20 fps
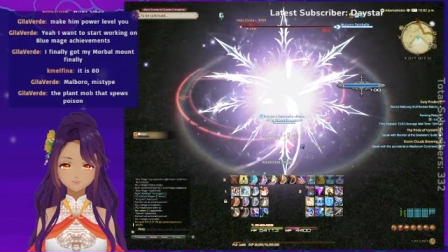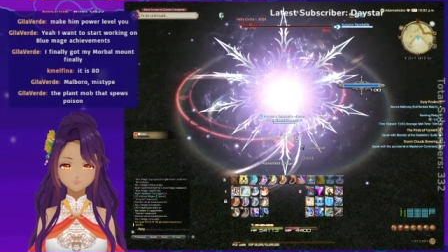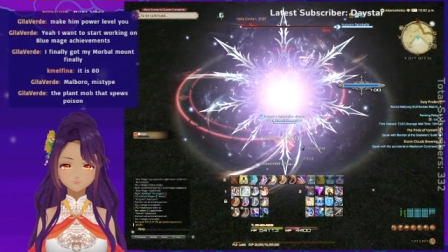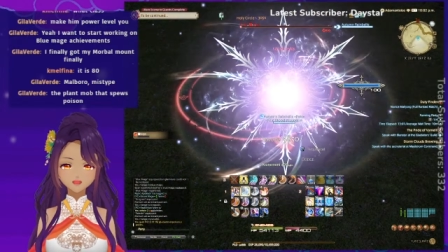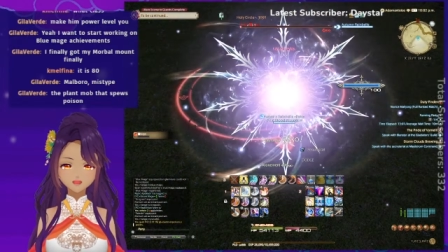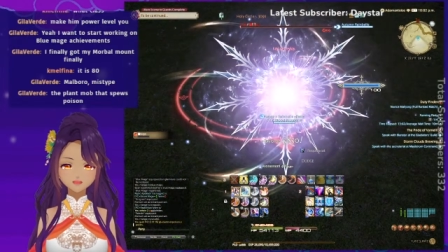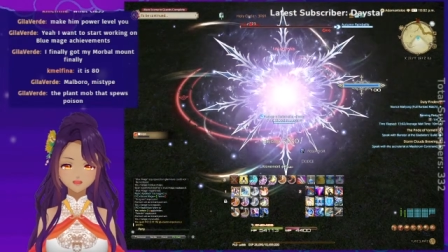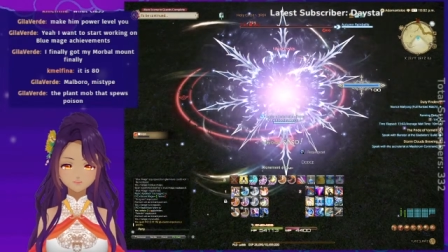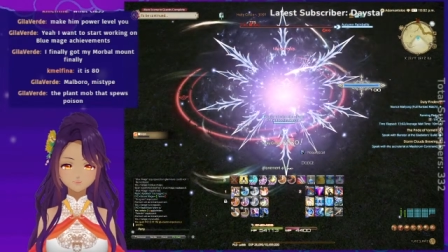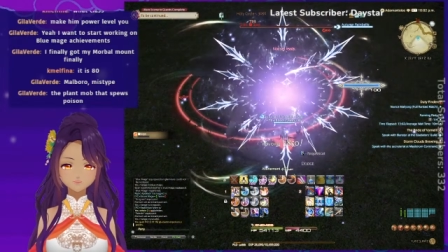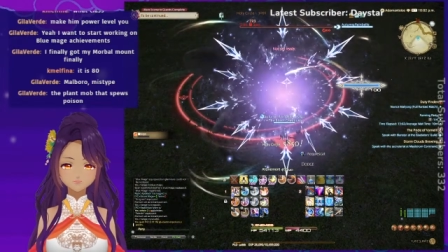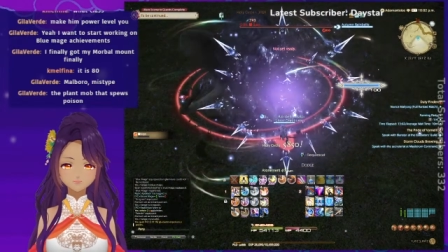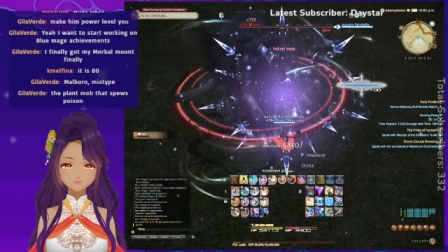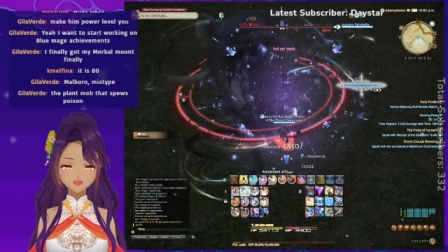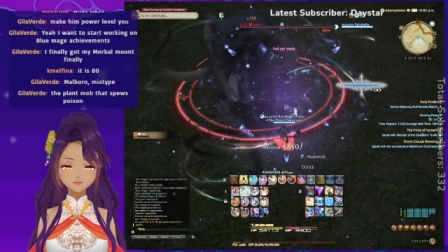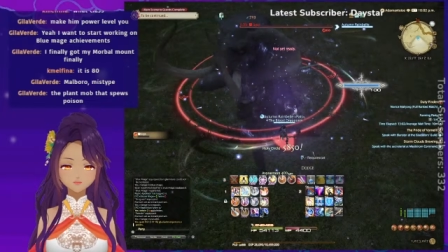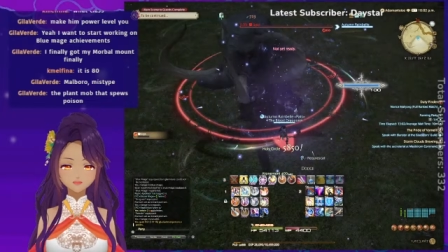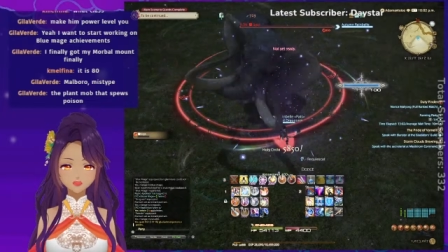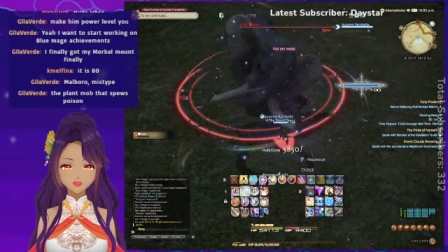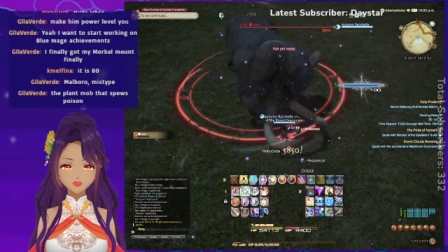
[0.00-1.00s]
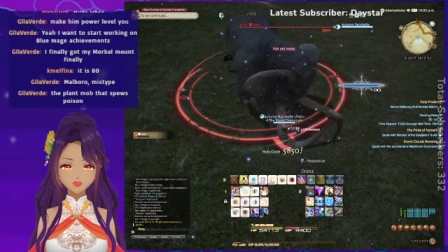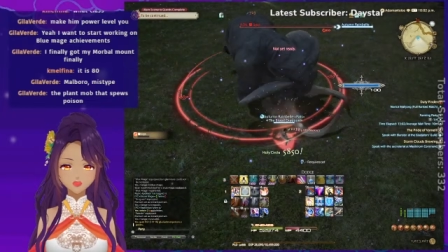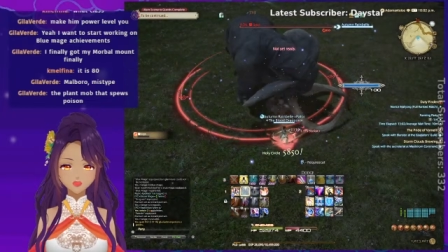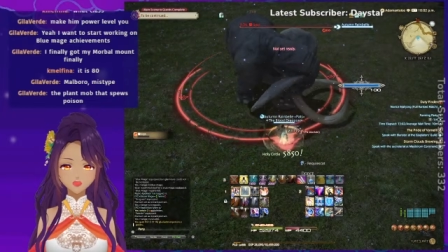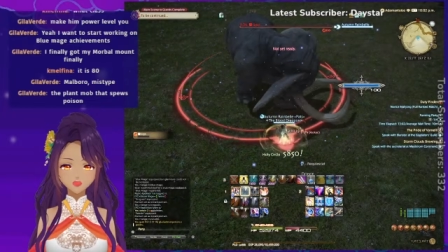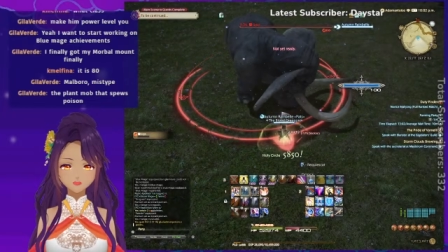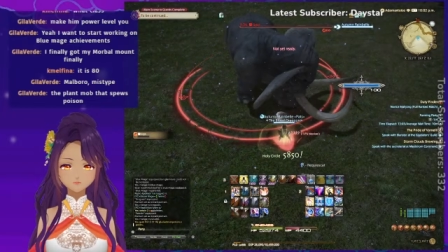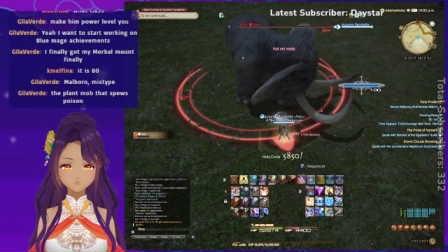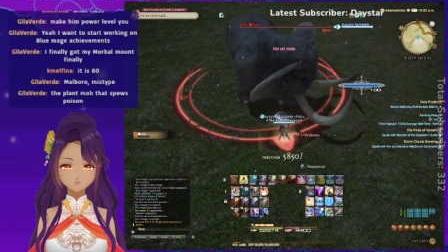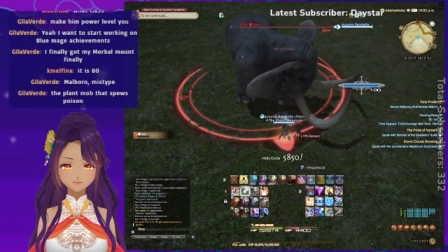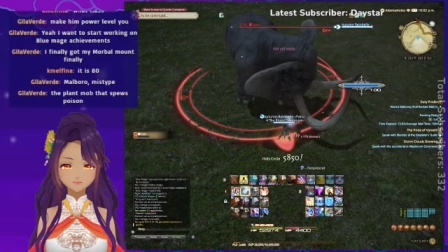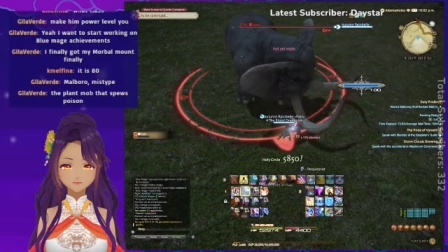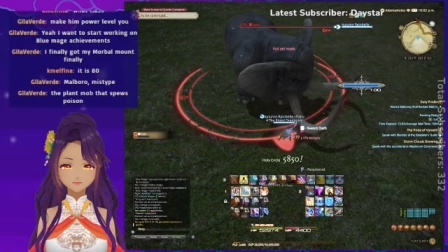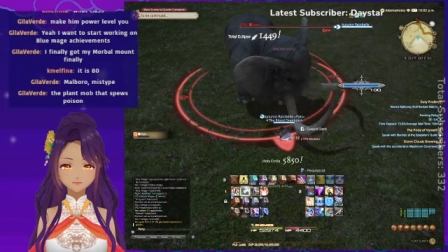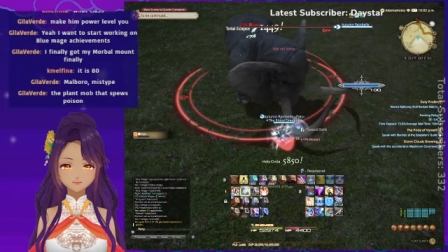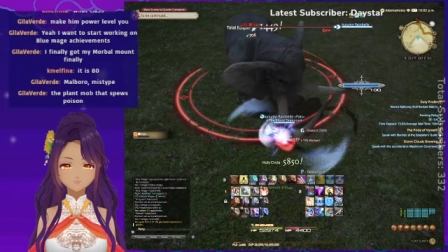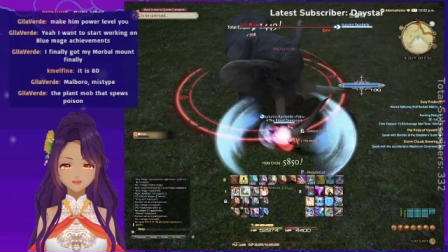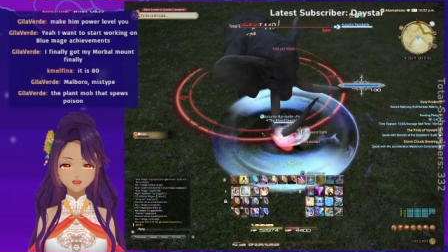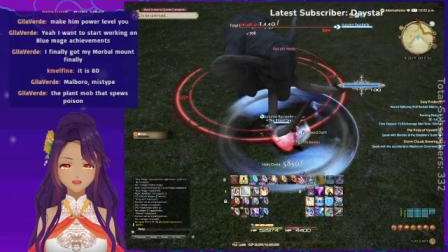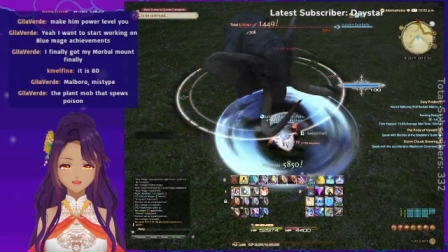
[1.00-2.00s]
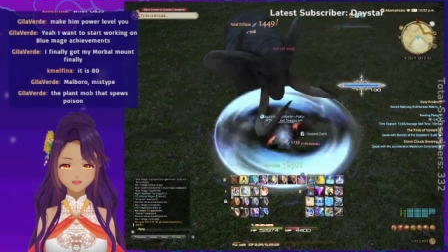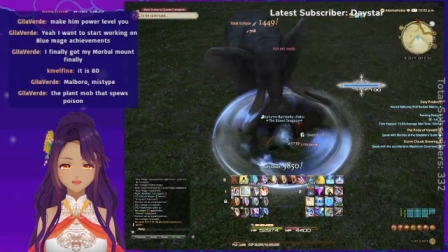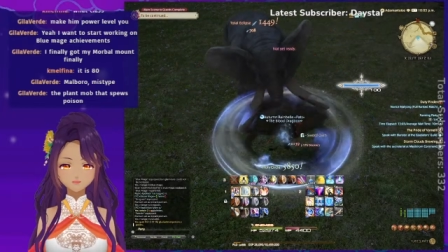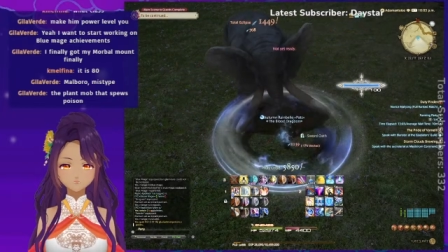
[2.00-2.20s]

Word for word: a long time ago for like